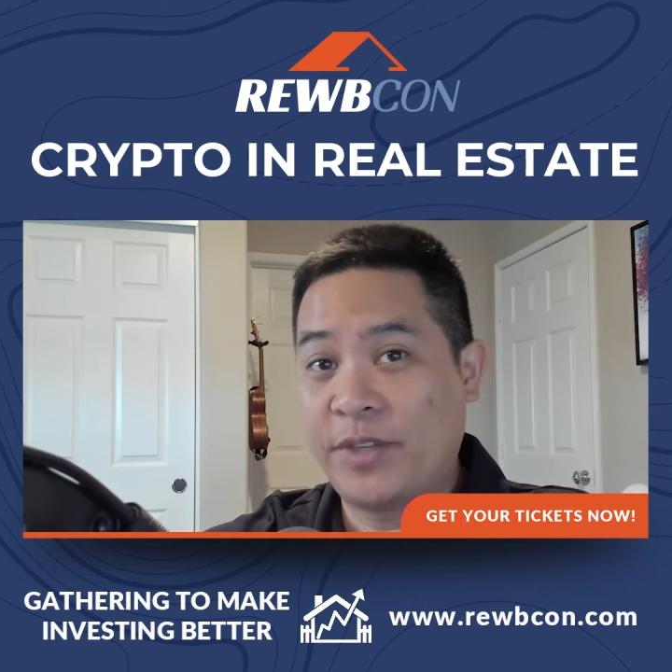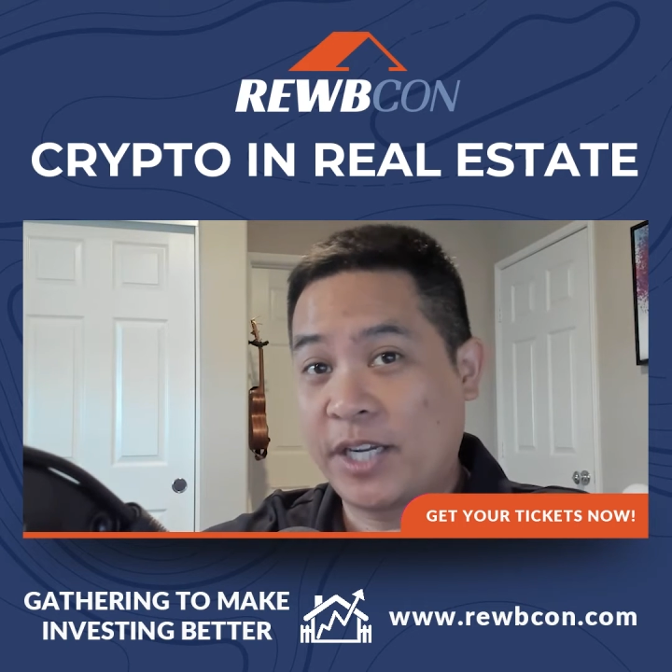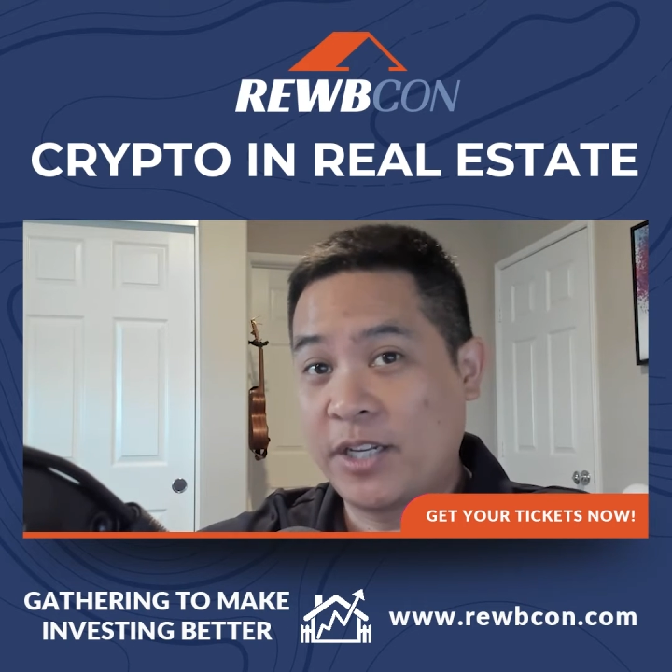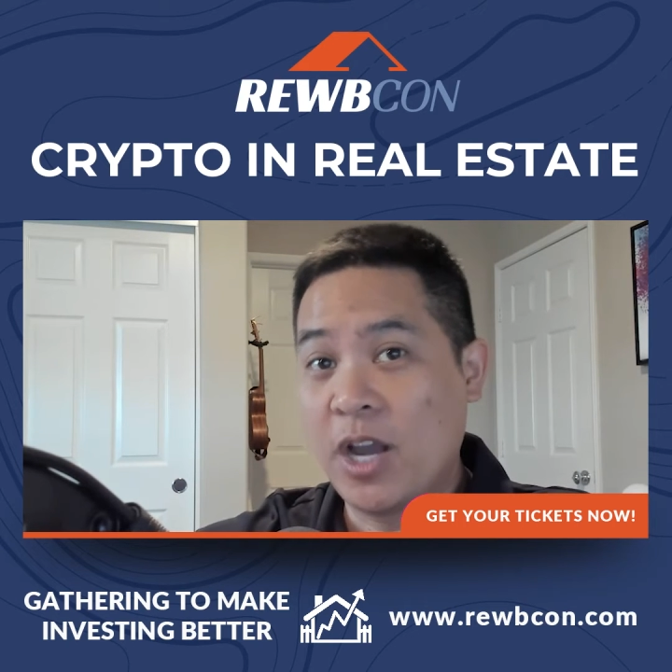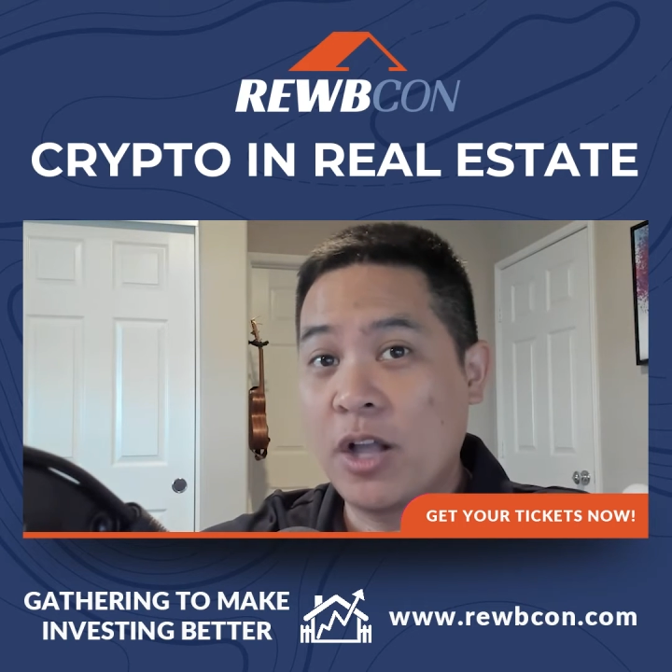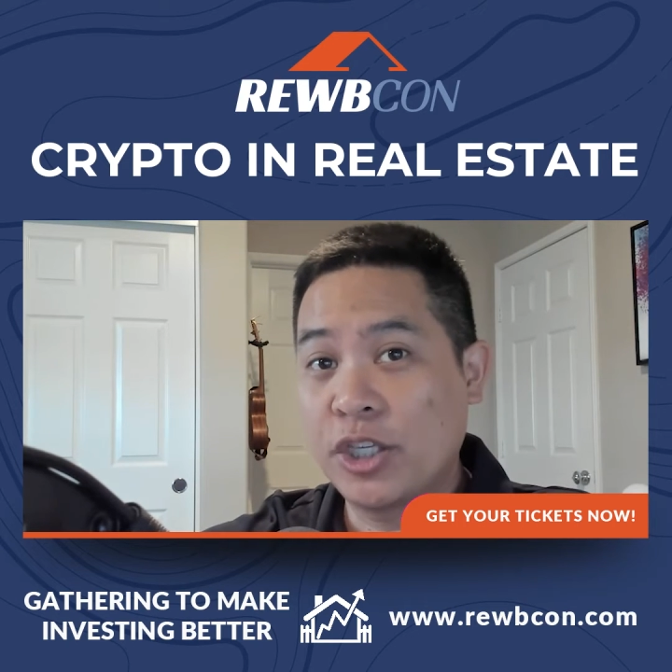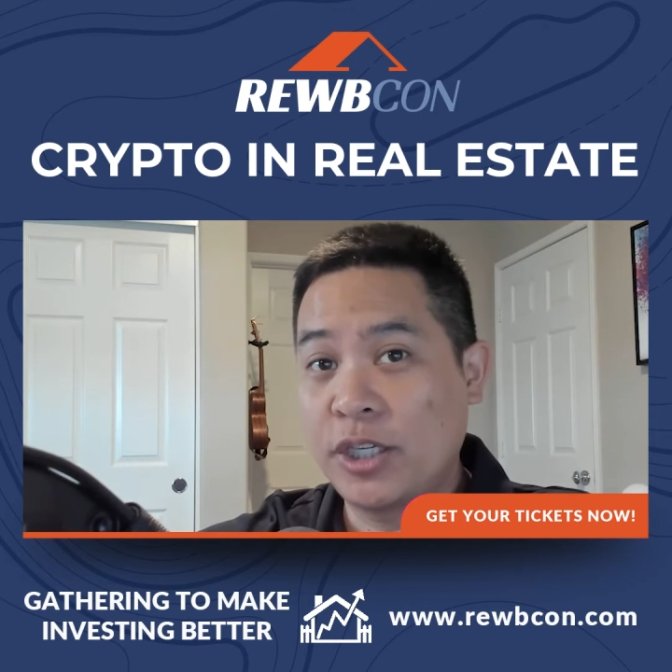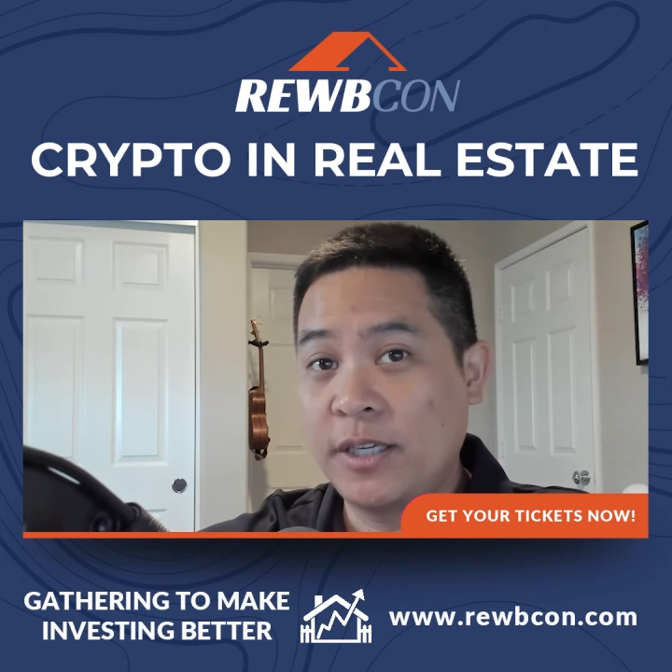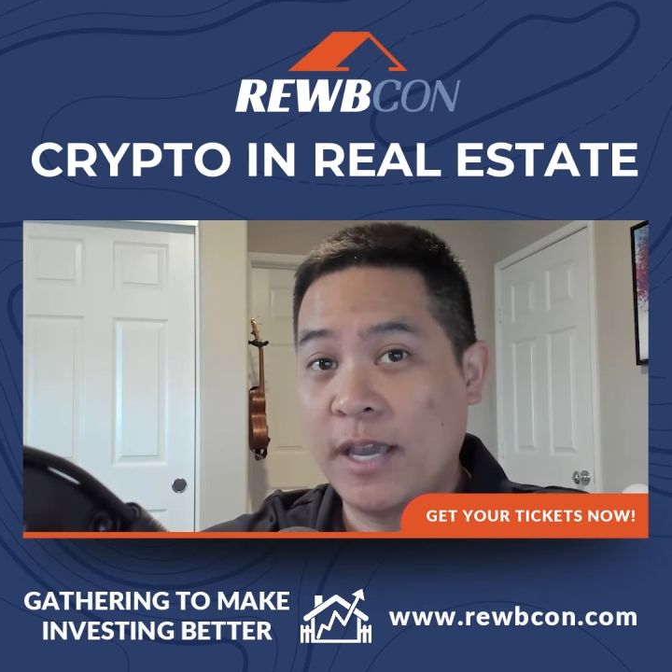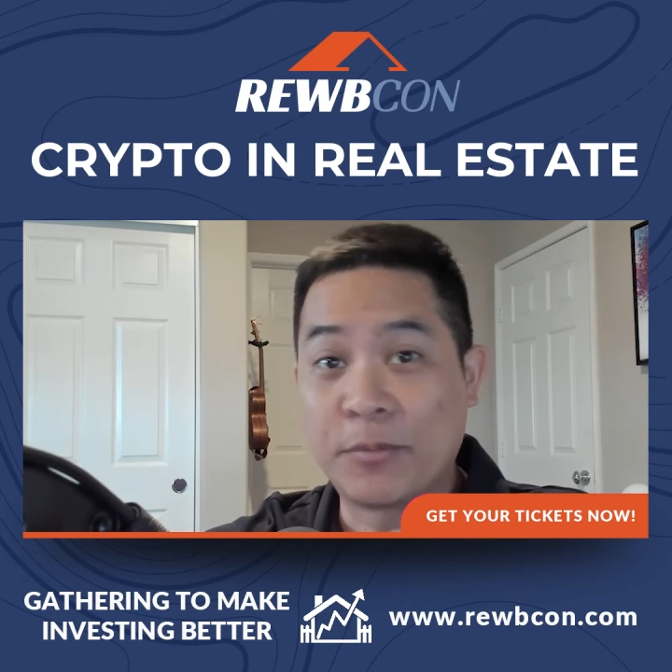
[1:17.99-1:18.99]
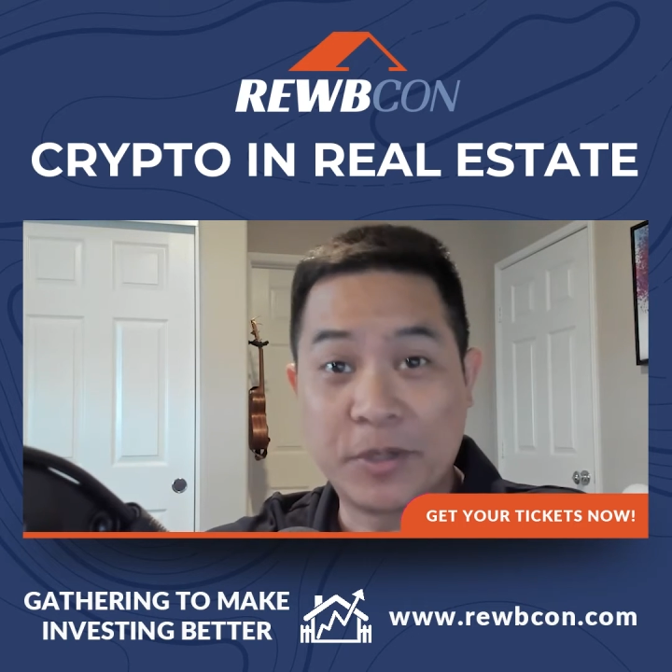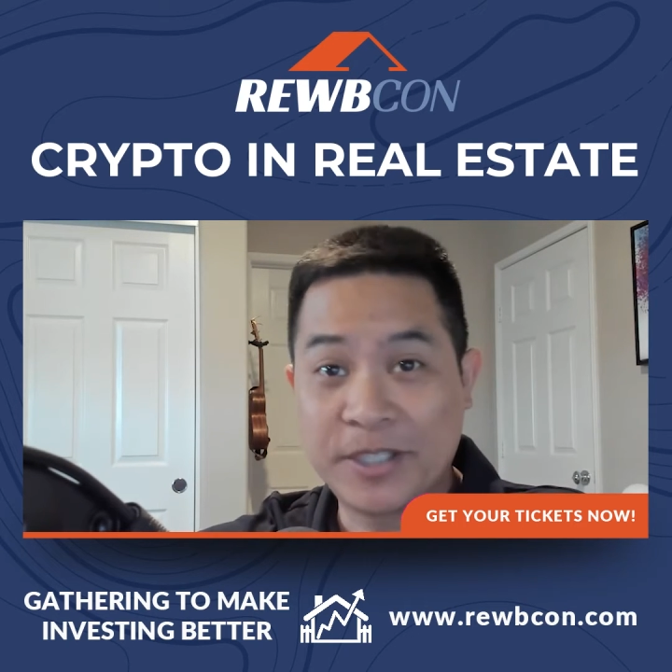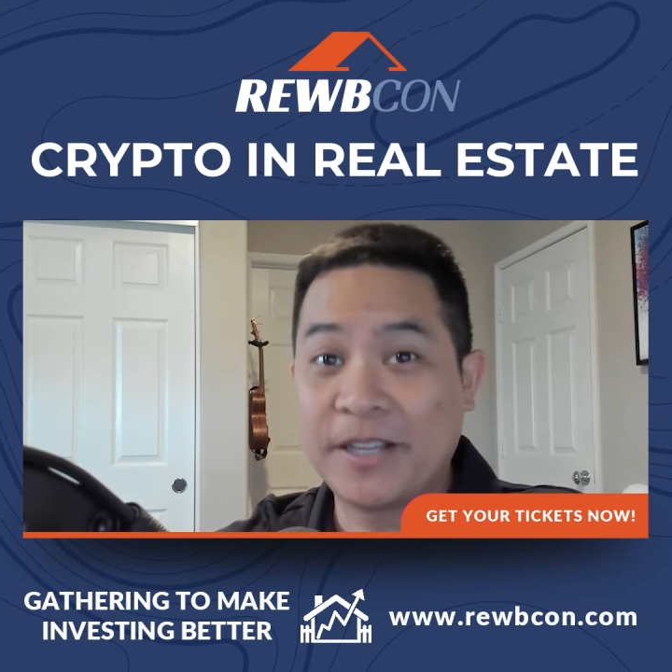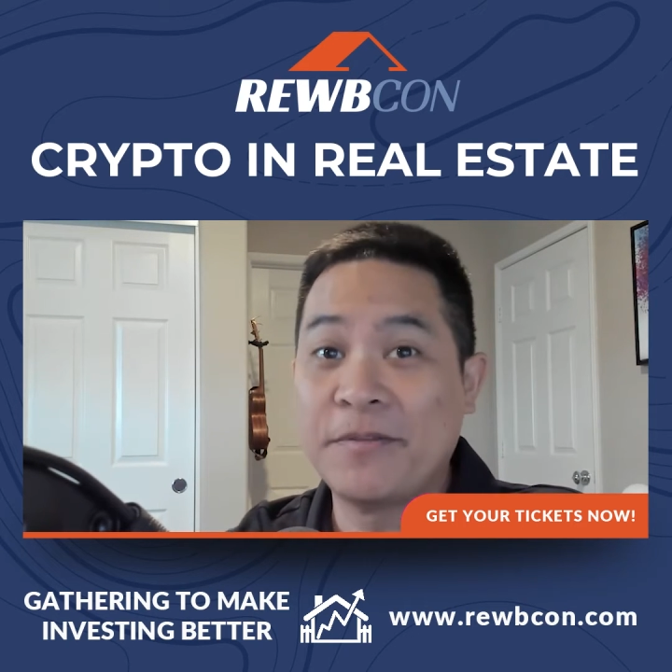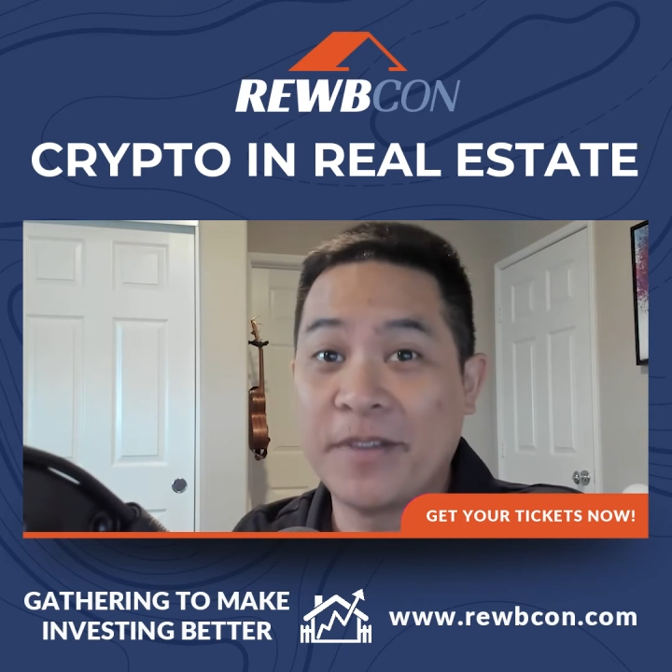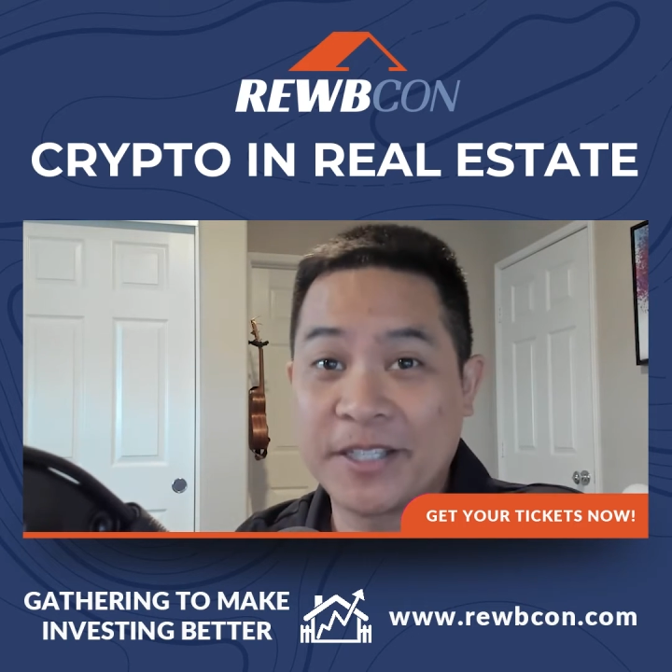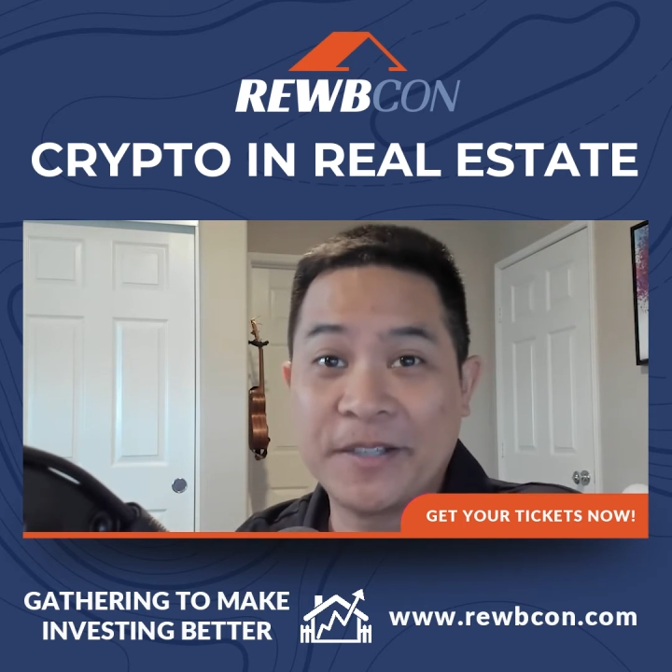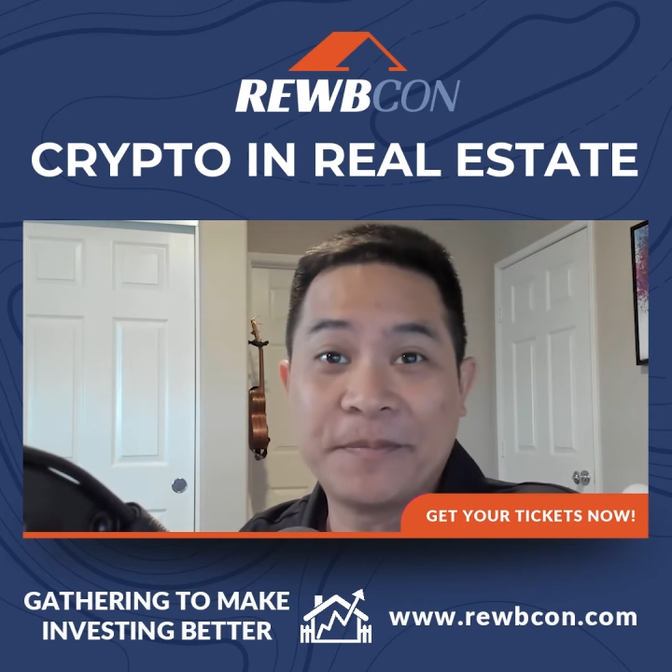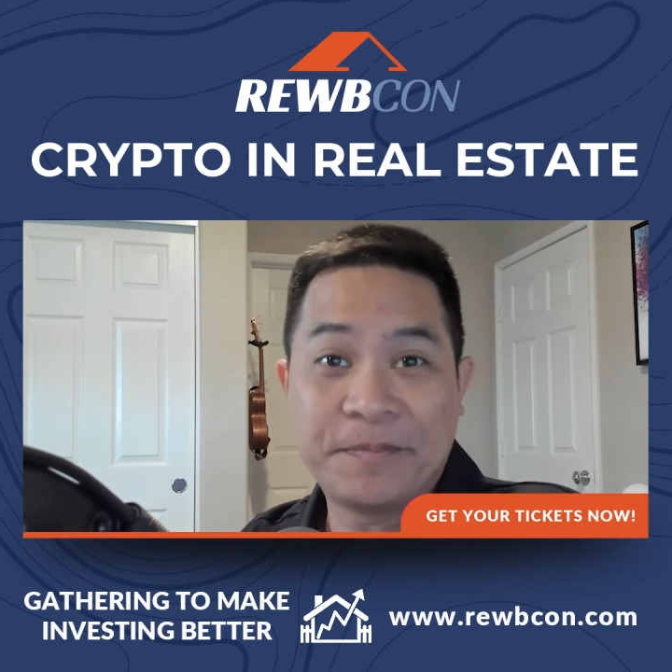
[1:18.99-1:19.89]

technology and real estate investing.